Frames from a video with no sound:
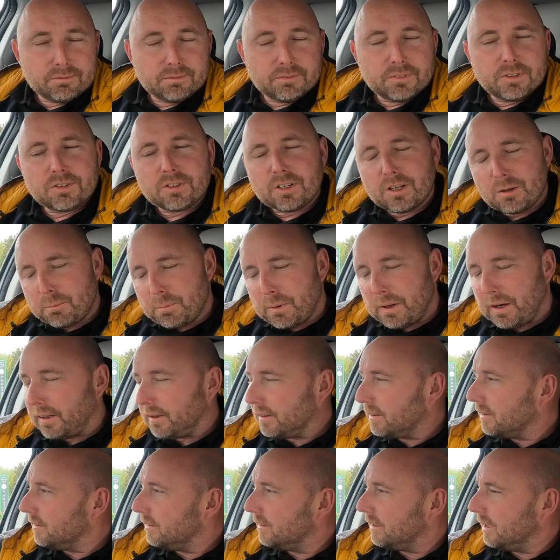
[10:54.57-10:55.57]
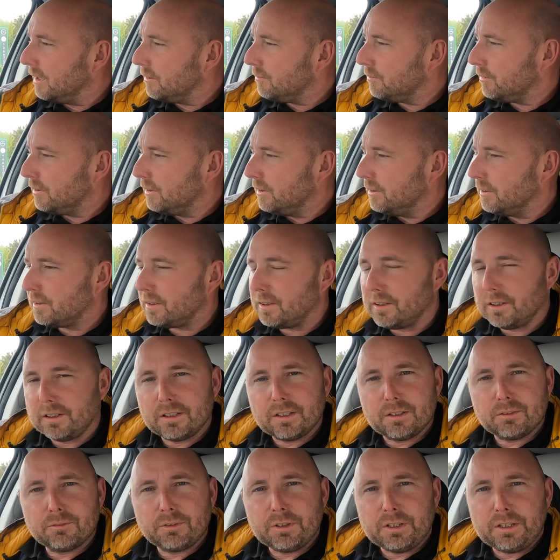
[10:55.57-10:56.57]
Let's get back and have a look
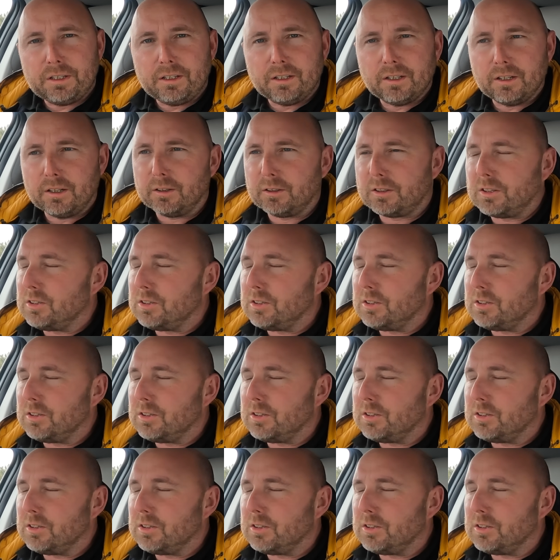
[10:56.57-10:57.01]
at the video,